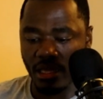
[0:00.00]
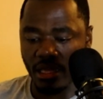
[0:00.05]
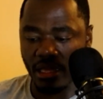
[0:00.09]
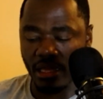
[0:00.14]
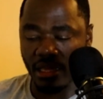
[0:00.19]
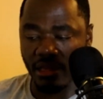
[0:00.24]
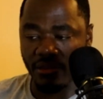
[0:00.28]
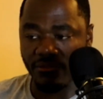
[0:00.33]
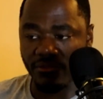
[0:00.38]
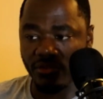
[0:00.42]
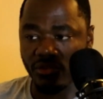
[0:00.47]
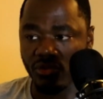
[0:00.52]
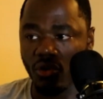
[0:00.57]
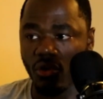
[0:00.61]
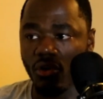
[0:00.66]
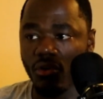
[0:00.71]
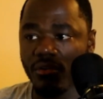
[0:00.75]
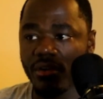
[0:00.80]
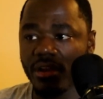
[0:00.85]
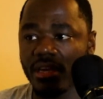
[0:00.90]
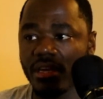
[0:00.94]
If
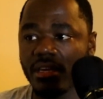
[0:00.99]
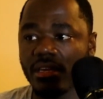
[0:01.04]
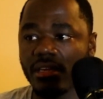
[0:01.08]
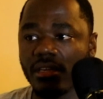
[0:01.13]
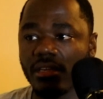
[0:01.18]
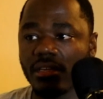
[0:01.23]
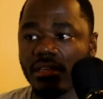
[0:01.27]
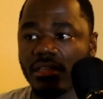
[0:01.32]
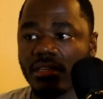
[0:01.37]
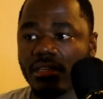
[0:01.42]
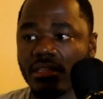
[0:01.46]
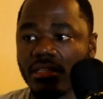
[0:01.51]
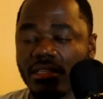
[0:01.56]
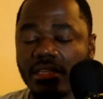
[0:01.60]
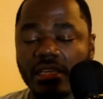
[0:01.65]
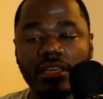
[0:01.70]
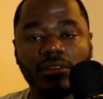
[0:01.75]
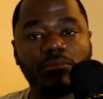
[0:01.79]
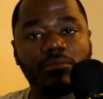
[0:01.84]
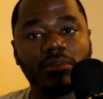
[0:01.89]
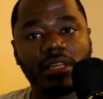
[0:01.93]
Tory
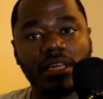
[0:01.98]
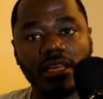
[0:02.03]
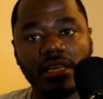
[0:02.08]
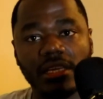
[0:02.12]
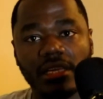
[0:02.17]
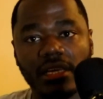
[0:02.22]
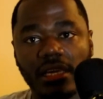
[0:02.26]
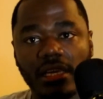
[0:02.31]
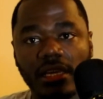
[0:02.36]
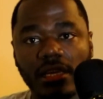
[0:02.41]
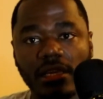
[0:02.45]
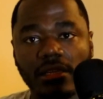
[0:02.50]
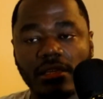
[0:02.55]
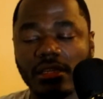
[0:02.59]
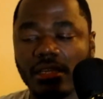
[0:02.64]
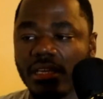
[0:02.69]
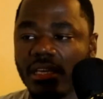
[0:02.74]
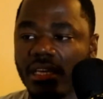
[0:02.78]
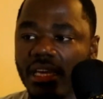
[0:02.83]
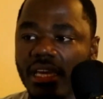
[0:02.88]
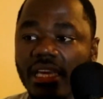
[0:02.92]
did what he did,
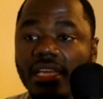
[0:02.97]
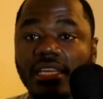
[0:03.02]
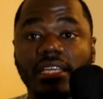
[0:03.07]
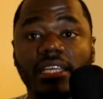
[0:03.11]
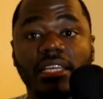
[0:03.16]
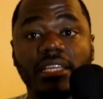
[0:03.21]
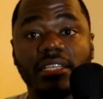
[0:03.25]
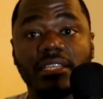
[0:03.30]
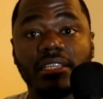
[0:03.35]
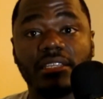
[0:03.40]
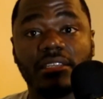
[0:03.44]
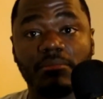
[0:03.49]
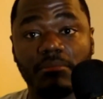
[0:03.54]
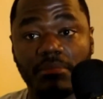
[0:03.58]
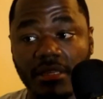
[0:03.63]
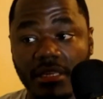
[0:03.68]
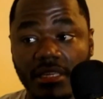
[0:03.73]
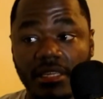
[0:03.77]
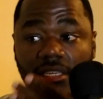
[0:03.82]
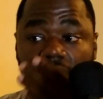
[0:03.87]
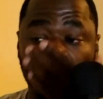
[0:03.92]
he needs to
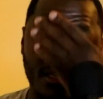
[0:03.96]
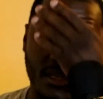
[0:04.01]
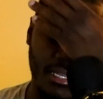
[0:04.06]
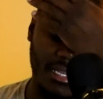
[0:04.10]
be